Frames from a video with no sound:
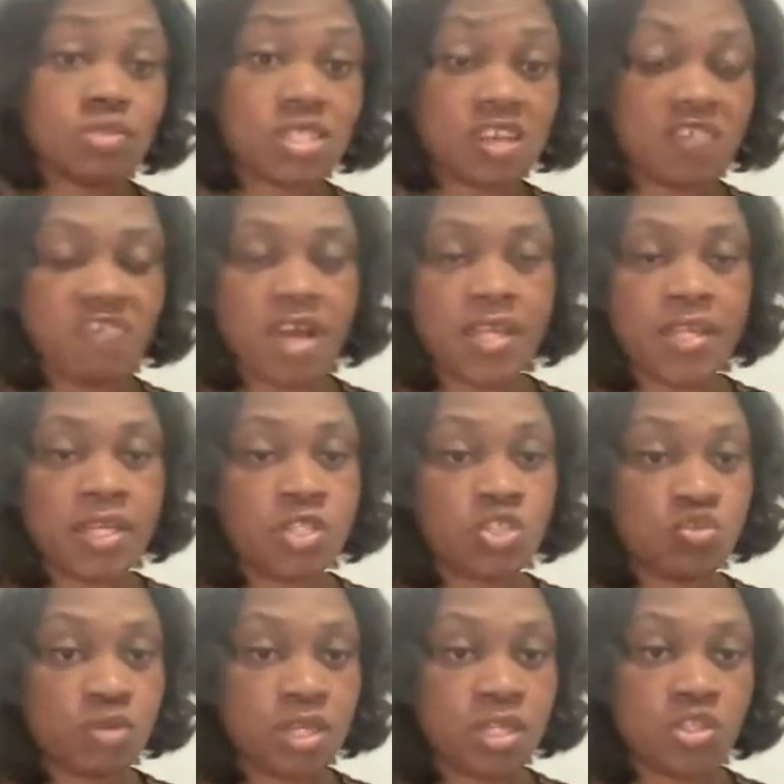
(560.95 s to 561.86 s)
to
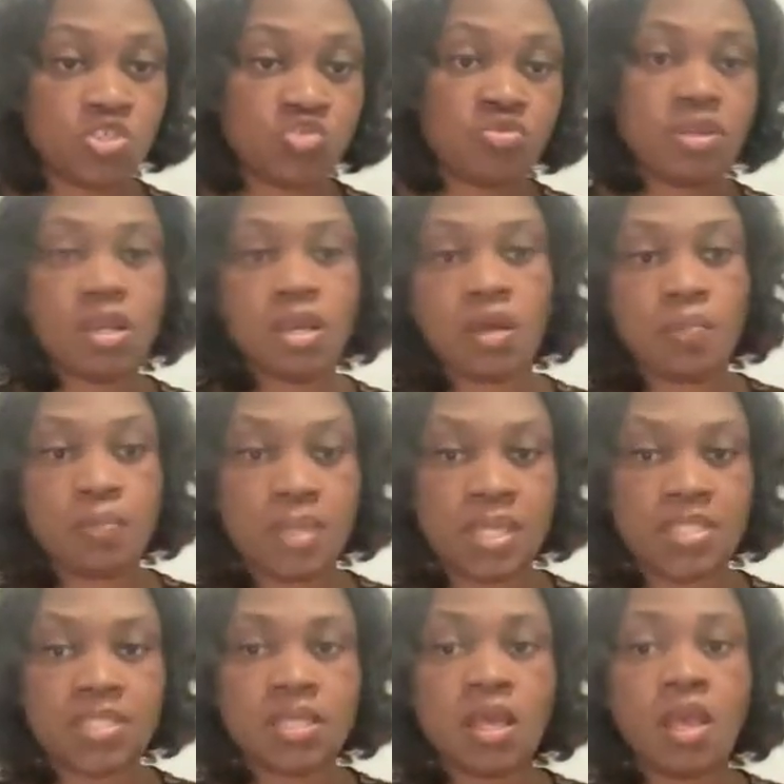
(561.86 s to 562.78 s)
financial industry
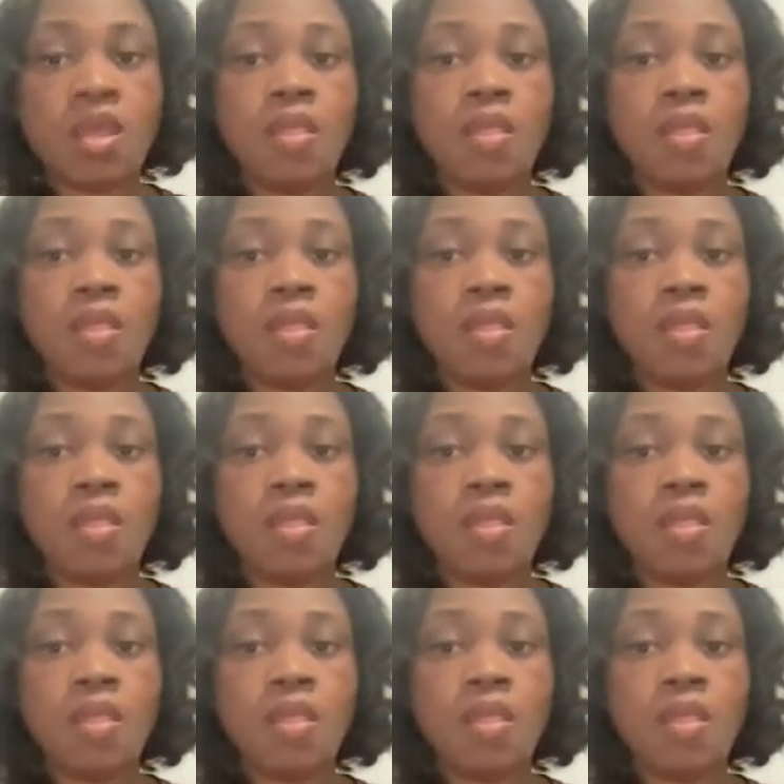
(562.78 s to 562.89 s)
companies.